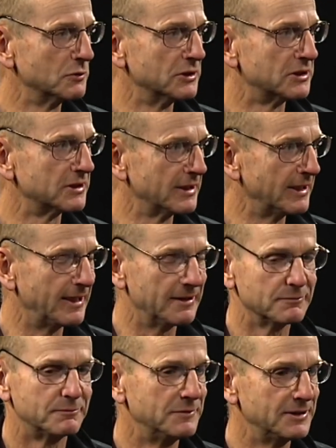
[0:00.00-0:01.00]
We'll just see
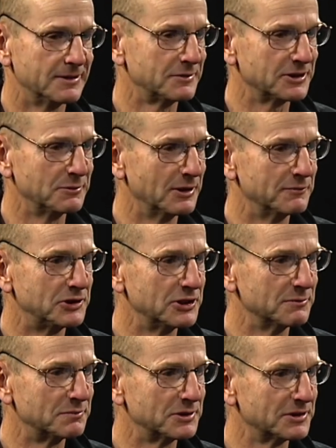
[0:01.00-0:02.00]
how you know see where the
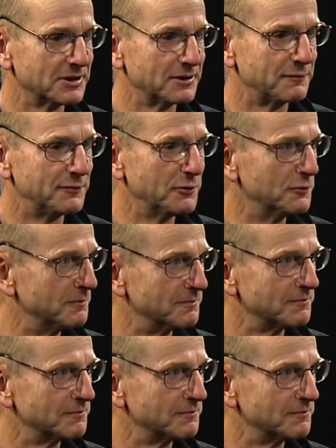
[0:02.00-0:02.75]
chips uh, fall.